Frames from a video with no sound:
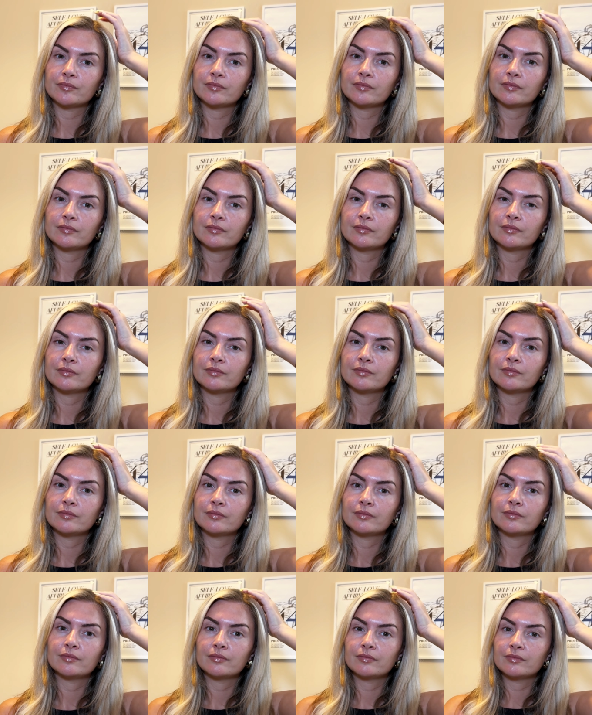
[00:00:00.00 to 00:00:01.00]

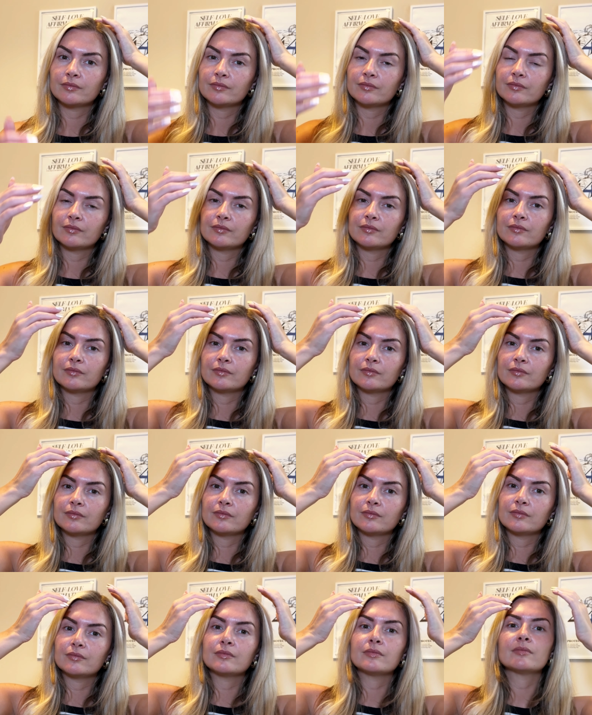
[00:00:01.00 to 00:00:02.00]

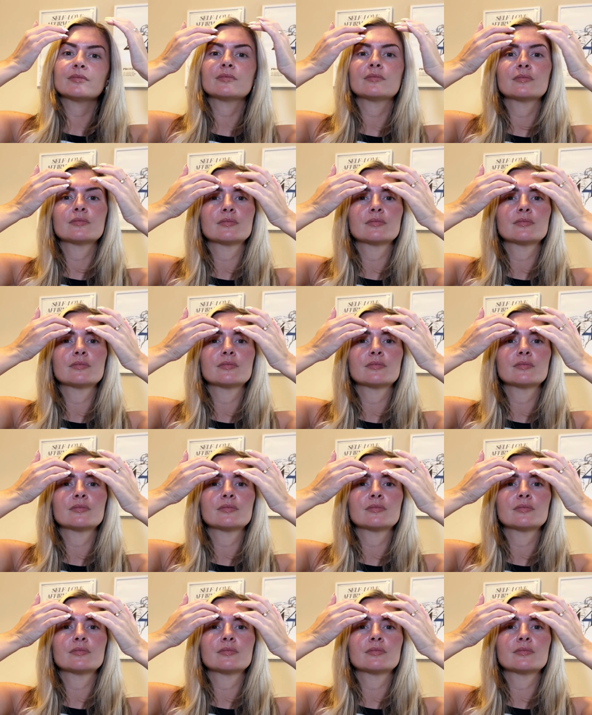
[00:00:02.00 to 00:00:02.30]
[no speech]